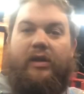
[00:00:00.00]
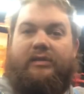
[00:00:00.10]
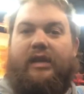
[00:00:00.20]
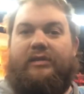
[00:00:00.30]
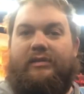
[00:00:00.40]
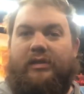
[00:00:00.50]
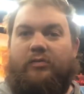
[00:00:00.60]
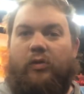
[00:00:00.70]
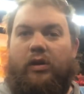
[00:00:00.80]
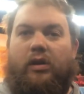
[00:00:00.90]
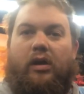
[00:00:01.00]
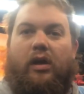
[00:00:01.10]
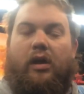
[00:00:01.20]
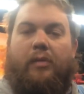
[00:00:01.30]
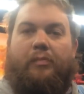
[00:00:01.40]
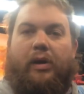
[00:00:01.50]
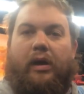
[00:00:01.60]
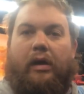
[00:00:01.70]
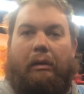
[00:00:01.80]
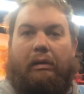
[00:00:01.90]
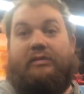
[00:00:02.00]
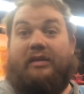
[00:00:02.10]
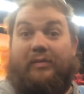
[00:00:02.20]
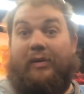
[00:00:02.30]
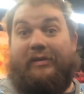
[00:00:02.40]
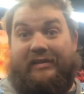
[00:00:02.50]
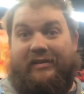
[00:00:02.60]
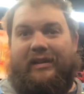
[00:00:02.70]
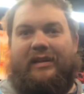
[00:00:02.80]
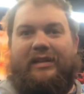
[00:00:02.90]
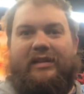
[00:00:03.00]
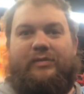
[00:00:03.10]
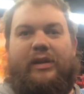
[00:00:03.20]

as nice as this one, but I also got a better deal than I did this one.